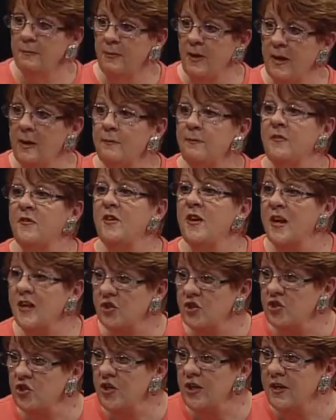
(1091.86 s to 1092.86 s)
bulb for
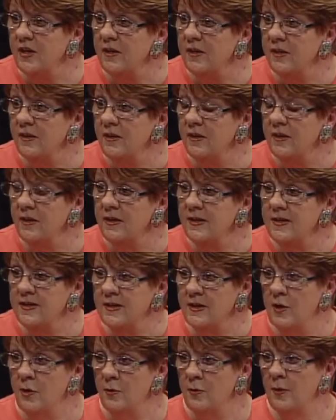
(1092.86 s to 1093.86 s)
next mm -hmm. year.
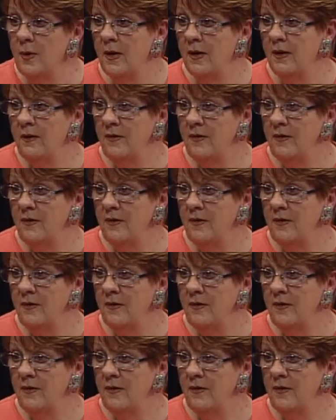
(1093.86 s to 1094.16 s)
So uh,